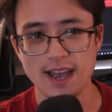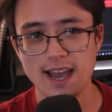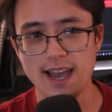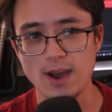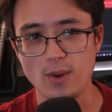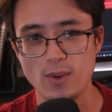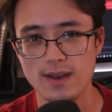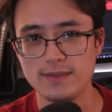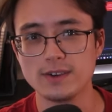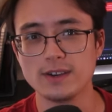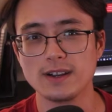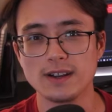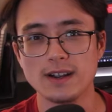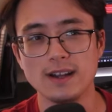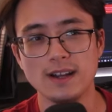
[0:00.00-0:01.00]

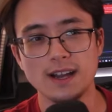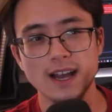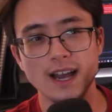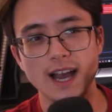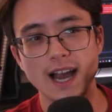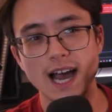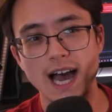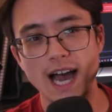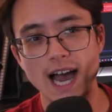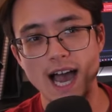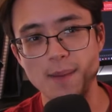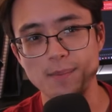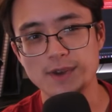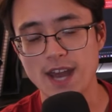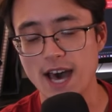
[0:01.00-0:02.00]
However,
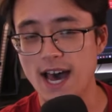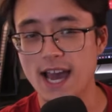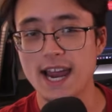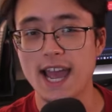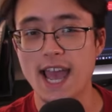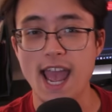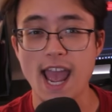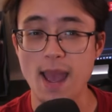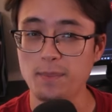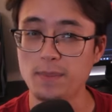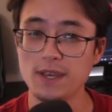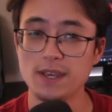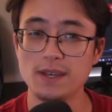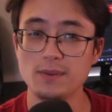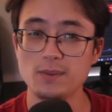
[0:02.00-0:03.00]
I'm not
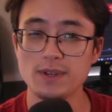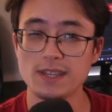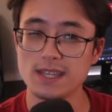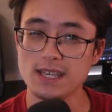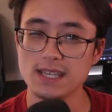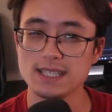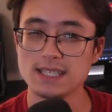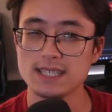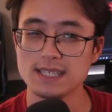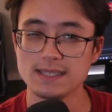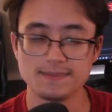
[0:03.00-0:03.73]
happy with it.